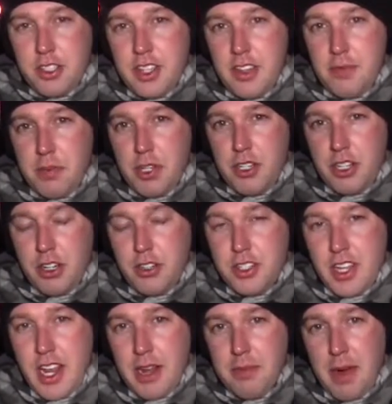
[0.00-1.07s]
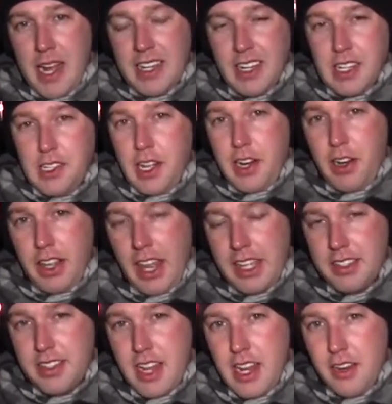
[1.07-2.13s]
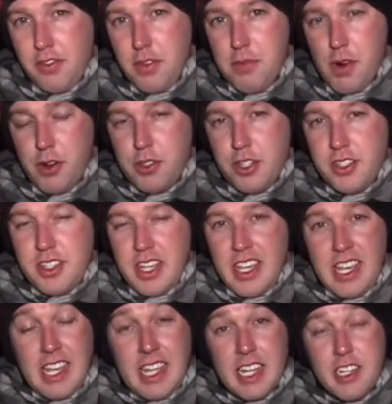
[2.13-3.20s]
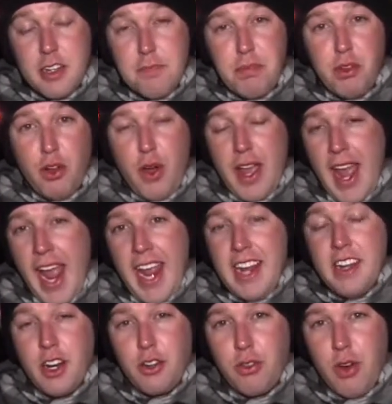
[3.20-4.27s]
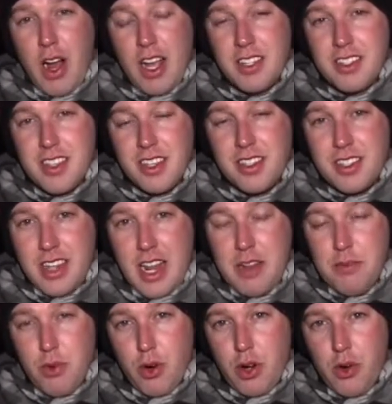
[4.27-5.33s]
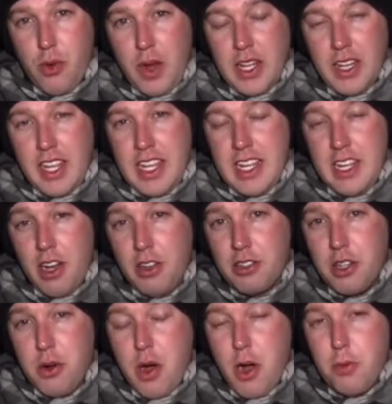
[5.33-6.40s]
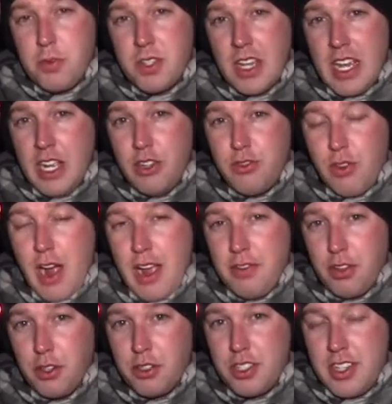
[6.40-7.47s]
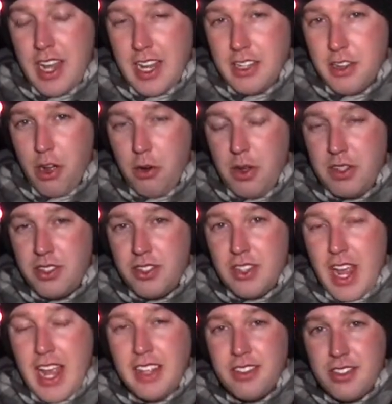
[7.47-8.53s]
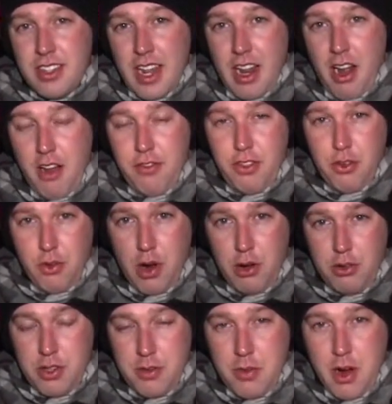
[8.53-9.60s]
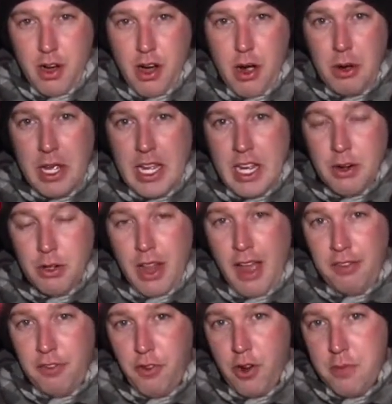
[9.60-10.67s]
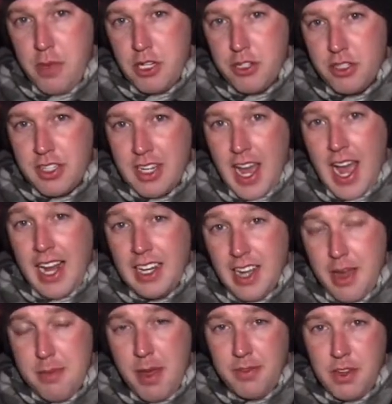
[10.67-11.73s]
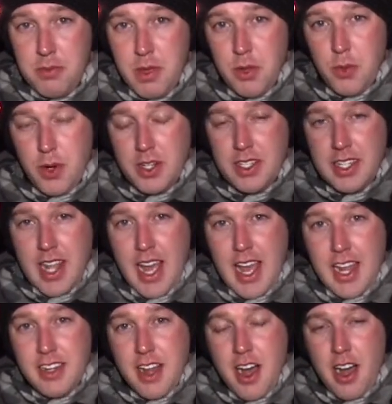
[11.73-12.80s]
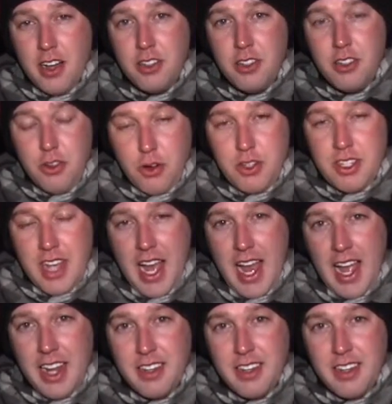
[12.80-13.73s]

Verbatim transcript: Steve Beshear saying by declaring that state of emergency, he can deploy aid across the state more quickly. He also hopes Drivers take notice and stay off the road tomorrow. We're live in Fort Mitchell tonight. I'm Evan Millward, 9 on your side.